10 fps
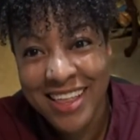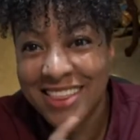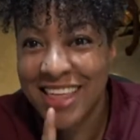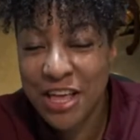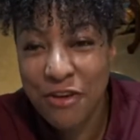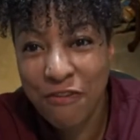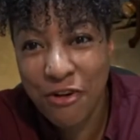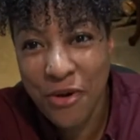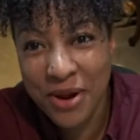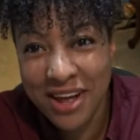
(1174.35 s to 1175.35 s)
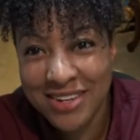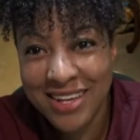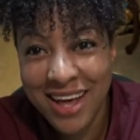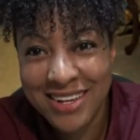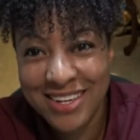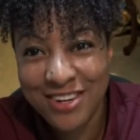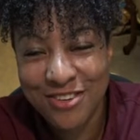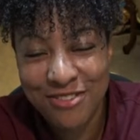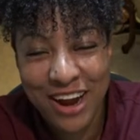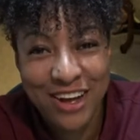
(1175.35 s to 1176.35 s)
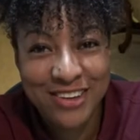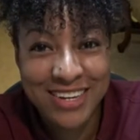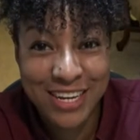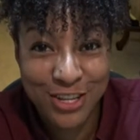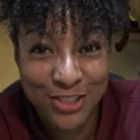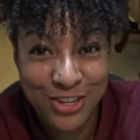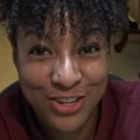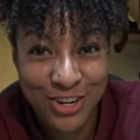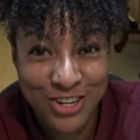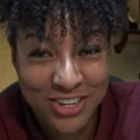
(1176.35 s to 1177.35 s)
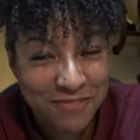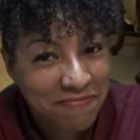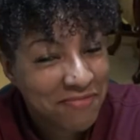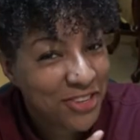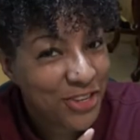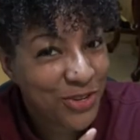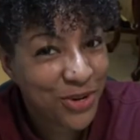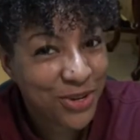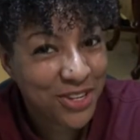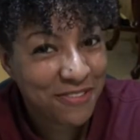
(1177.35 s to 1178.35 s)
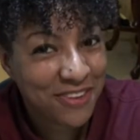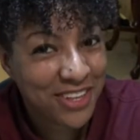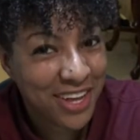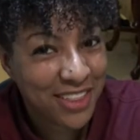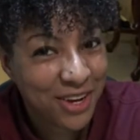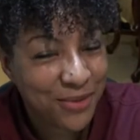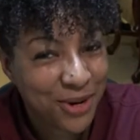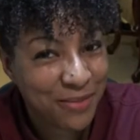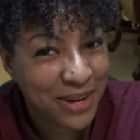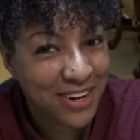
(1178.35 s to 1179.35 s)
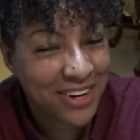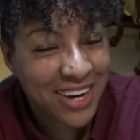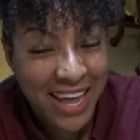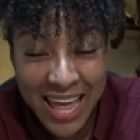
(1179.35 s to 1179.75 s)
Thank you for going outside, digging around in the dirt, soil if you like that word better.